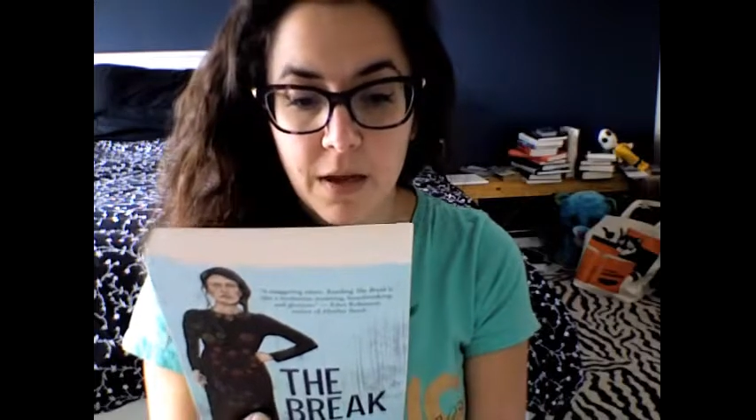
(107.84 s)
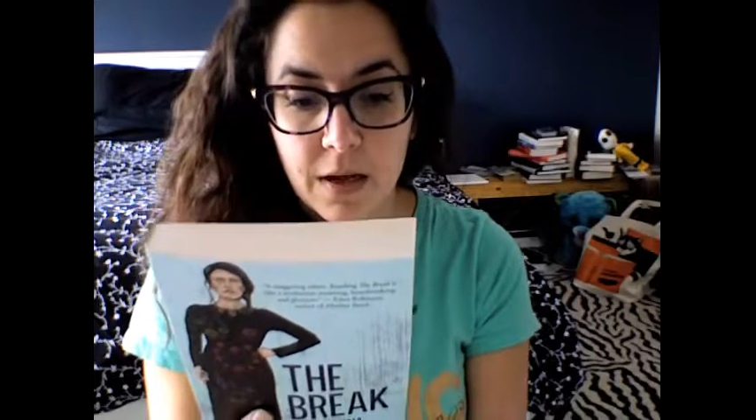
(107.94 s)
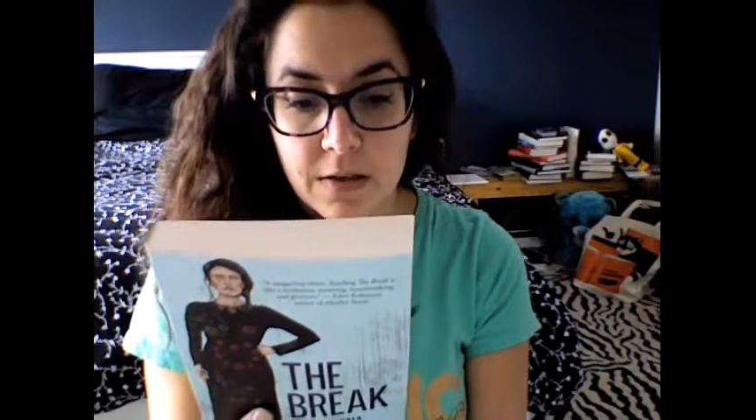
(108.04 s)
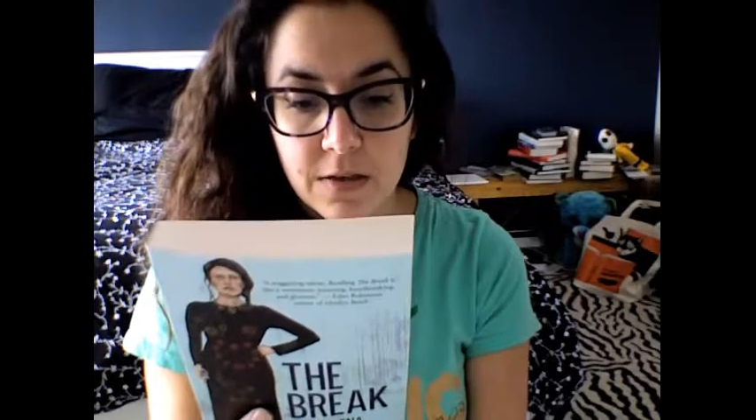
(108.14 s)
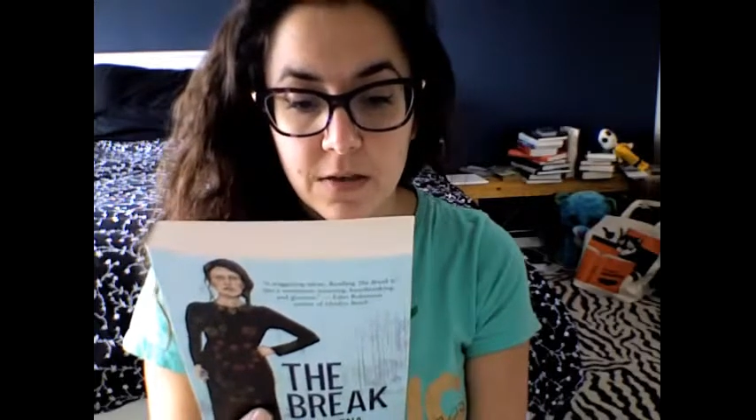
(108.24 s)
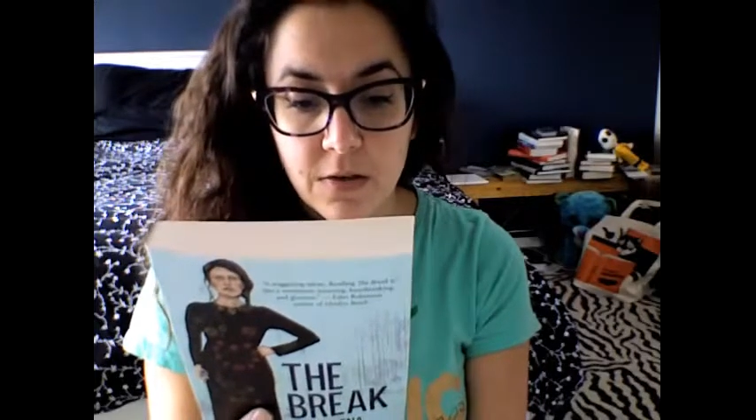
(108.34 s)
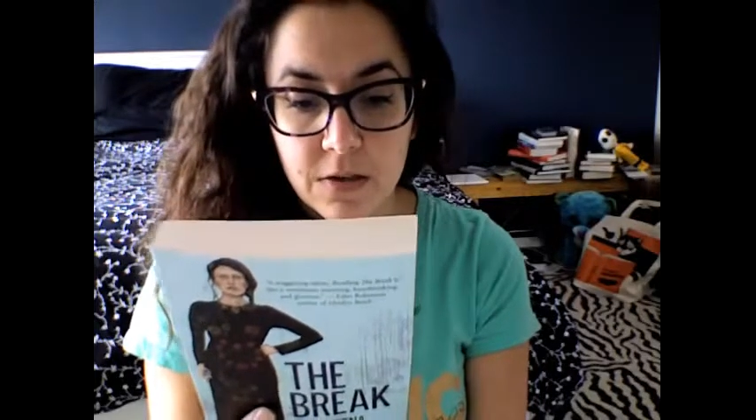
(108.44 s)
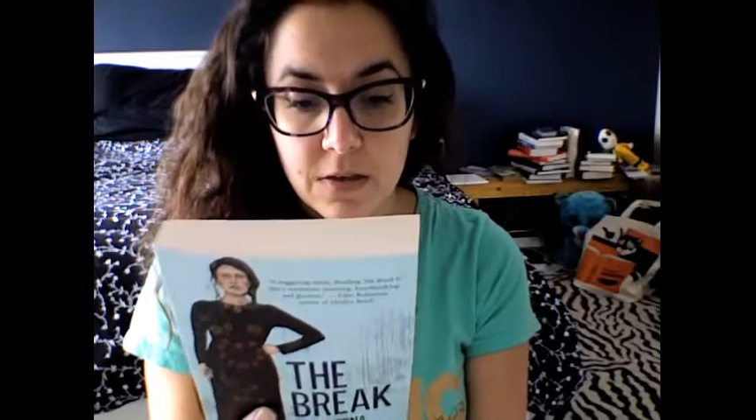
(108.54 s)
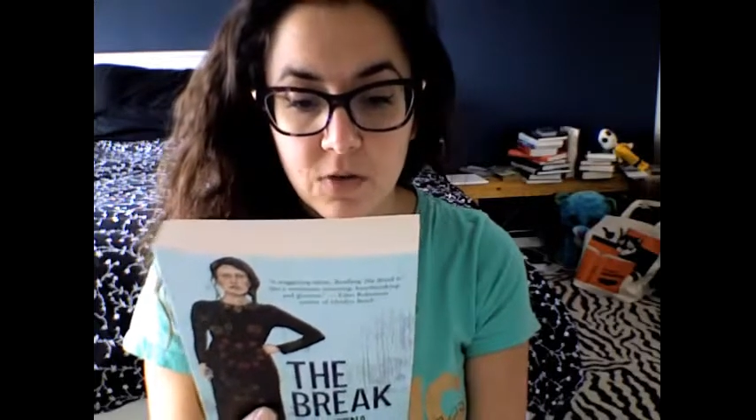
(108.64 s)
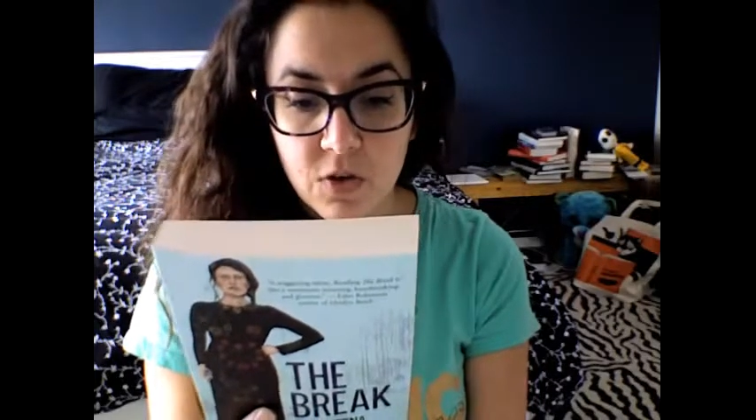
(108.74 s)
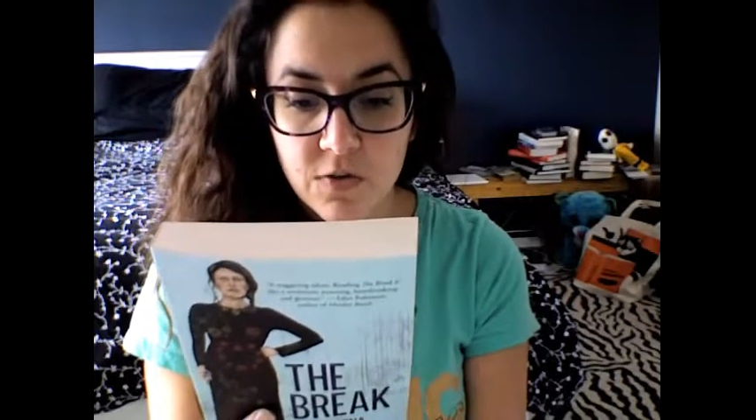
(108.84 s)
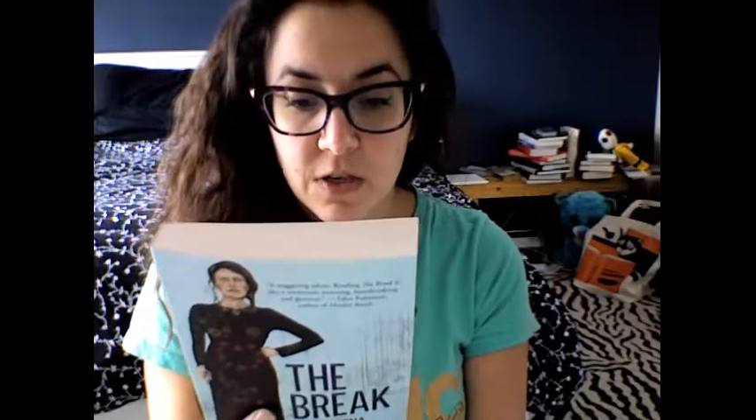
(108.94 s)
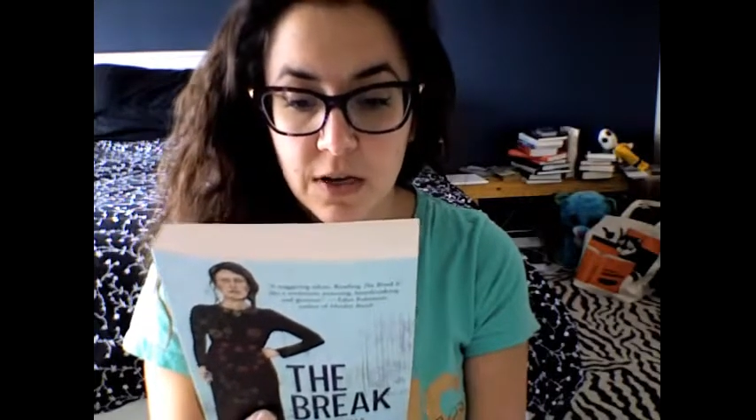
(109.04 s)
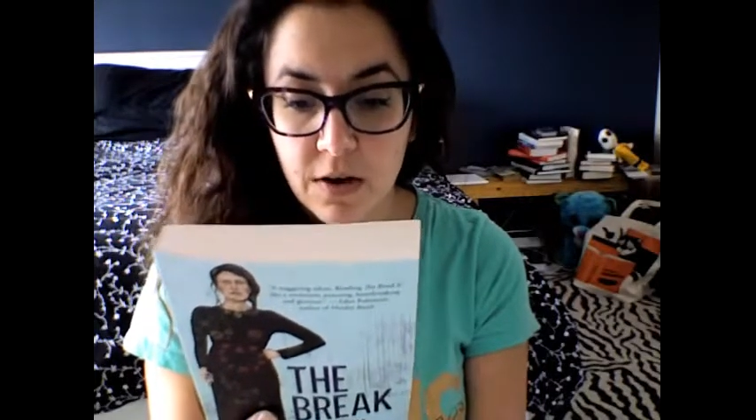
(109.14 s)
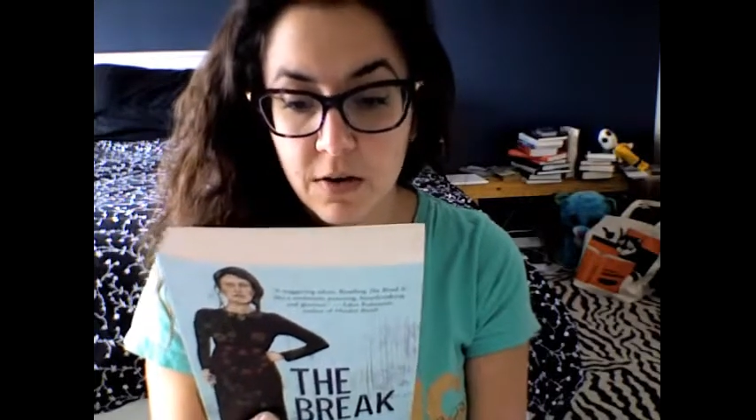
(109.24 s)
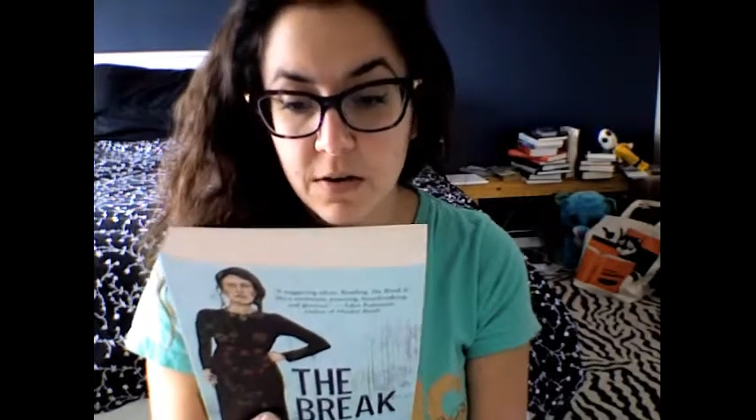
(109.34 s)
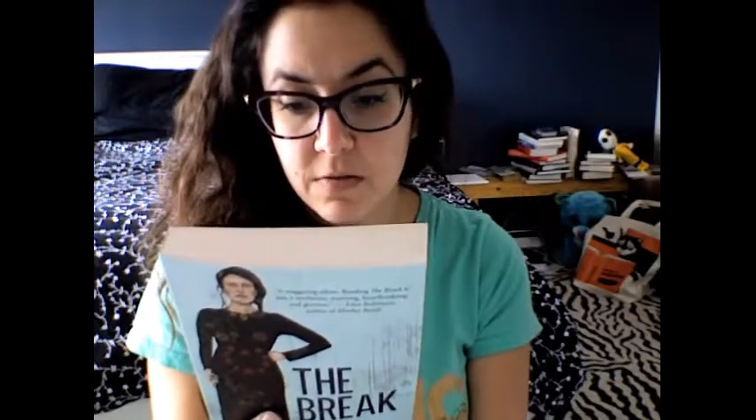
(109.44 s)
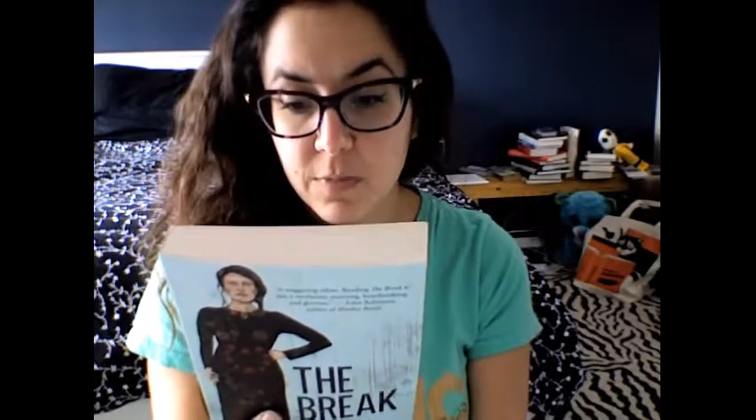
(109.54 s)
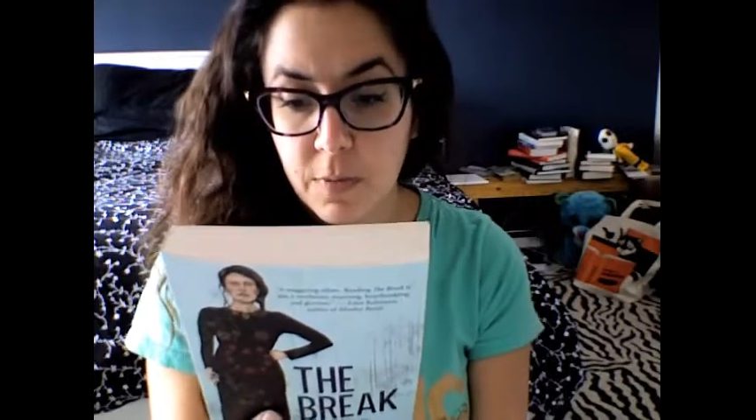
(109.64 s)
In a series of shifting narratives,